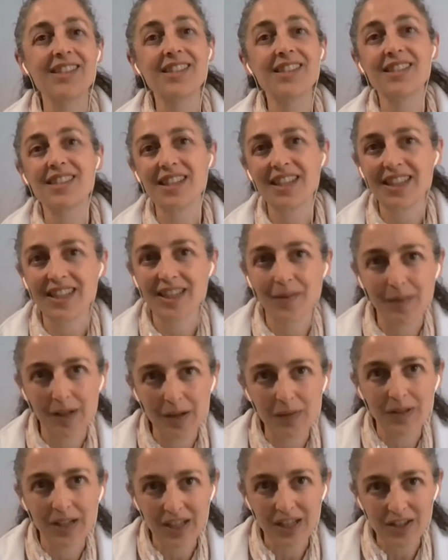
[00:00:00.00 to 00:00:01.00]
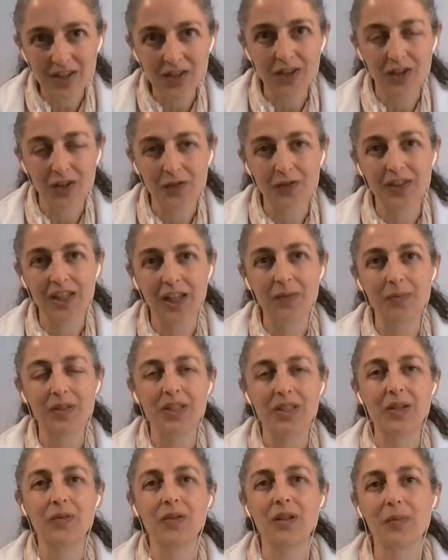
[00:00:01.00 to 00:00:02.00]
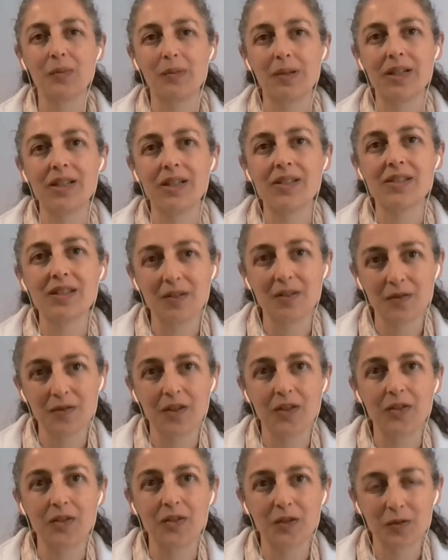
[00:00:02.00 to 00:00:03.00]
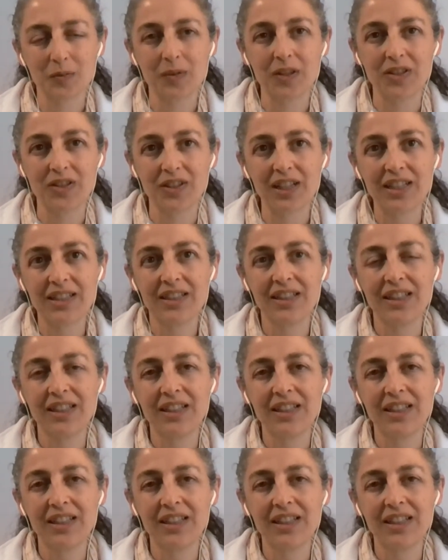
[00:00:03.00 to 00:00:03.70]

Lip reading: see the vibration of that particular person in front of me, right?